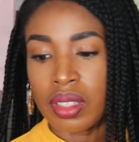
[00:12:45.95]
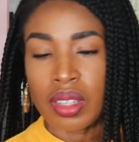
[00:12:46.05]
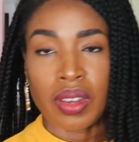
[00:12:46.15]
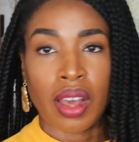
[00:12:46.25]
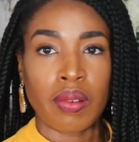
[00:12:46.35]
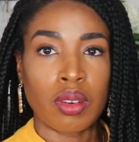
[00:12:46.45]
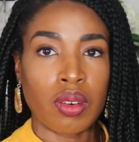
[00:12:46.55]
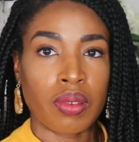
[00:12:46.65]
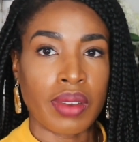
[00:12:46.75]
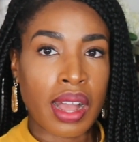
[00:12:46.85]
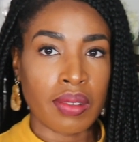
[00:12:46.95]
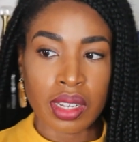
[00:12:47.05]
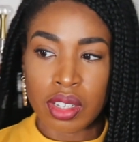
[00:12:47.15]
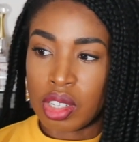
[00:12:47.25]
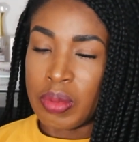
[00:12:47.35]
So I will go around
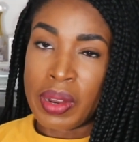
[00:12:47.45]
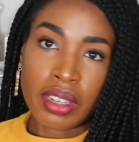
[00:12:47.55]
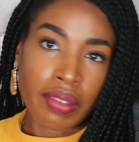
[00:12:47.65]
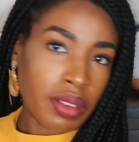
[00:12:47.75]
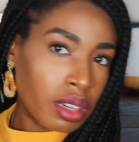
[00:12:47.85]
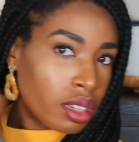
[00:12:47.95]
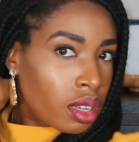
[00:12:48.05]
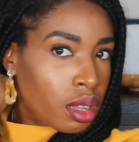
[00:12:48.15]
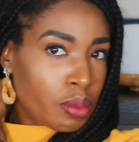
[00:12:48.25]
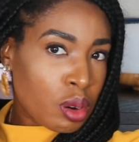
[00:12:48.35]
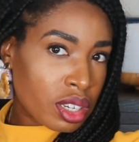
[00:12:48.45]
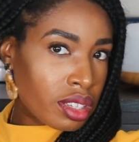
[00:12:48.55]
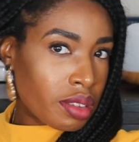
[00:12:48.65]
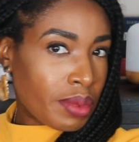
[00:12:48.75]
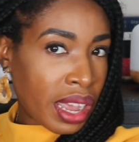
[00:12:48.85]
and just spray different
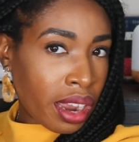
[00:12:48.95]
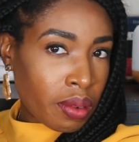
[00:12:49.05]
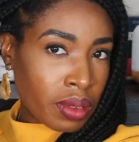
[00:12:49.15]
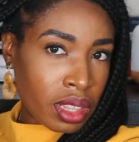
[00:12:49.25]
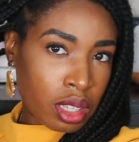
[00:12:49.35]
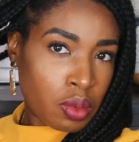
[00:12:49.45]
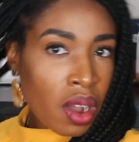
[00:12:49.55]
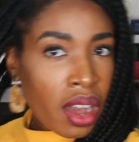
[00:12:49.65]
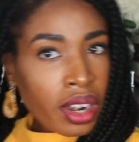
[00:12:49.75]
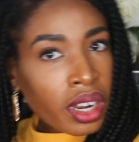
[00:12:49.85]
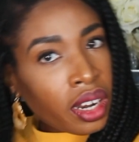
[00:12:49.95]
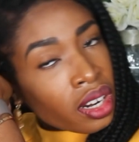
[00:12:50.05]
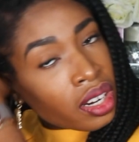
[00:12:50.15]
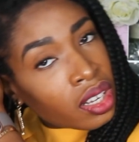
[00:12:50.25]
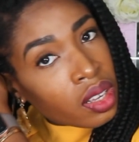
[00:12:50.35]
portions of my hair with this
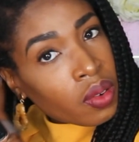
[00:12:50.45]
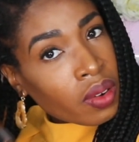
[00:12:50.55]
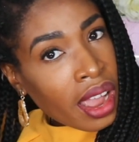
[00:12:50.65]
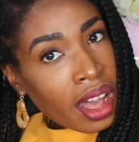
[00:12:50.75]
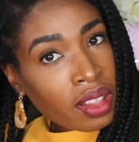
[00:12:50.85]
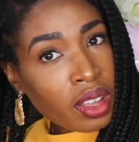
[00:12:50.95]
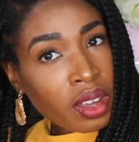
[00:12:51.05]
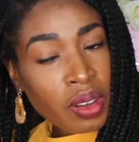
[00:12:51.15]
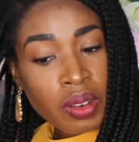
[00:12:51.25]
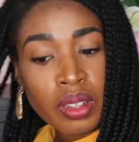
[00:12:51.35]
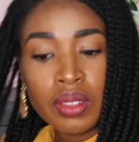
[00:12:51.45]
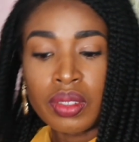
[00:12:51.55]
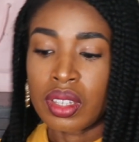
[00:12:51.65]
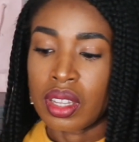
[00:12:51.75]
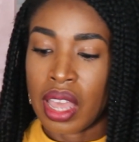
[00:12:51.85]
water or aloe,
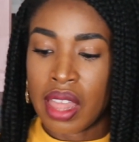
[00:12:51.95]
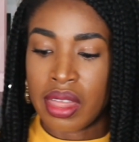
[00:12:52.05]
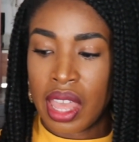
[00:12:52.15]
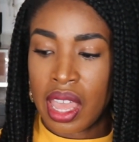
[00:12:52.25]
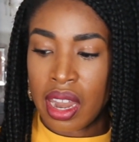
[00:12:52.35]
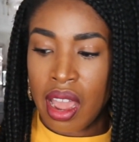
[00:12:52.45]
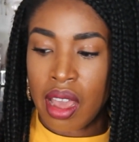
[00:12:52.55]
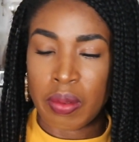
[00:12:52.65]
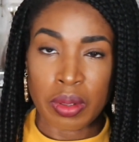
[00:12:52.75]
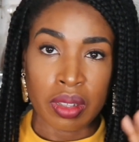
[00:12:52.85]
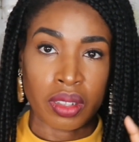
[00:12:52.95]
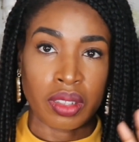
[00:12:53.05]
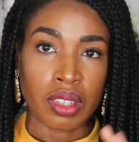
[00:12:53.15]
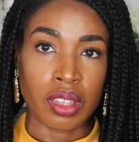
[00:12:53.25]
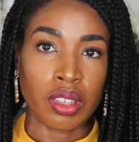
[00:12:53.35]
and then I
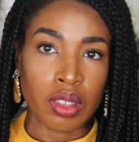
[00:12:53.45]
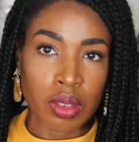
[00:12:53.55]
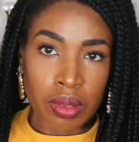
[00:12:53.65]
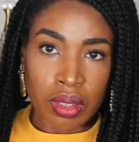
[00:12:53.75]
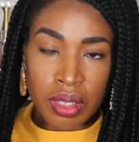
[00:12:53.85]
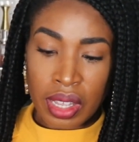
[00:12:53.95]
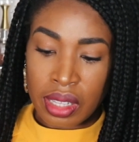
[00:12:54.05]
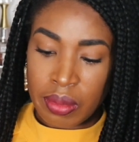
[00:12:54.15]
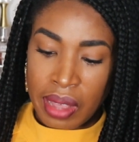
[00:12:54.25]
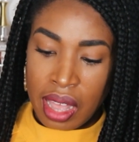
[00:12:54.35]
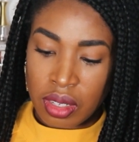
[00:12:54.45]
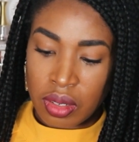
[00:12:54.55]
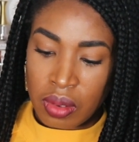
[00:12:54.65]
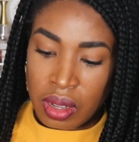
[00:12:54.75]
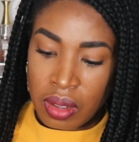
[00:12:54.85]
will get some
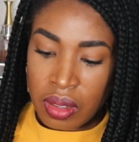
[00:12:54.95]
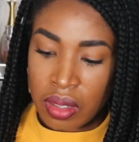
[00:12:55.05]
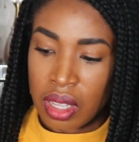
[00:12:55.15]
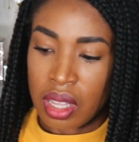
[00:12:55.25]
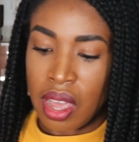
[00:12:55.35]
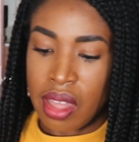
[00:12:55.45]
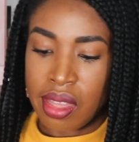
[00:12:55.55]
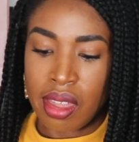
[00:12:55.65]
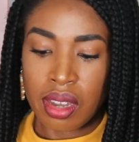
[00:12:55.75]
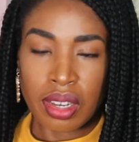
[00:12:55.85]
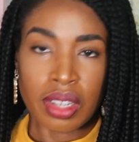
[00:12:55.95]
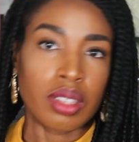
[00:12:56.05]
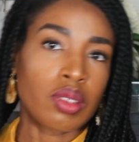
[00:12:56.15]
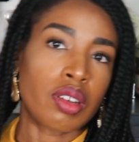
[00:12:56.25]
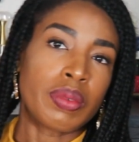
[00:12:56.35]
castor oil and then
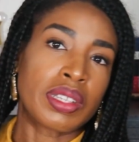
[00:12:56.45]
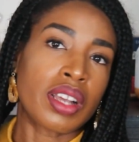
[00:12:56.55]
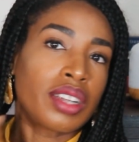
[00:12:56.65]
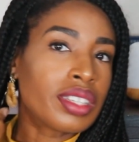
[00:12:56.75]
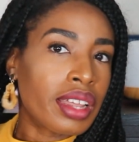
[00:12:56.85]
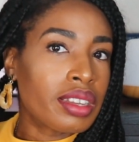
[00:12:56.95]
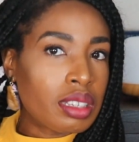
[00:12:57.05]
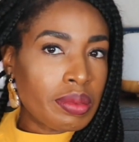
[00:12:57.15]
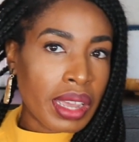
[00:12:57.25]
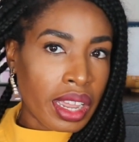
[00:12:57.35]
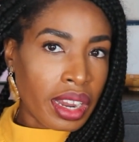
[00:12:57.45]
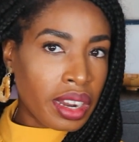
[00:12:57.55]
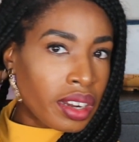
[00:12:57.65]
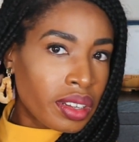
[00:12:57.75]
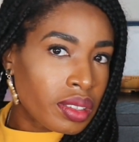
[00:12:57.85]
sort of massage that into my hair.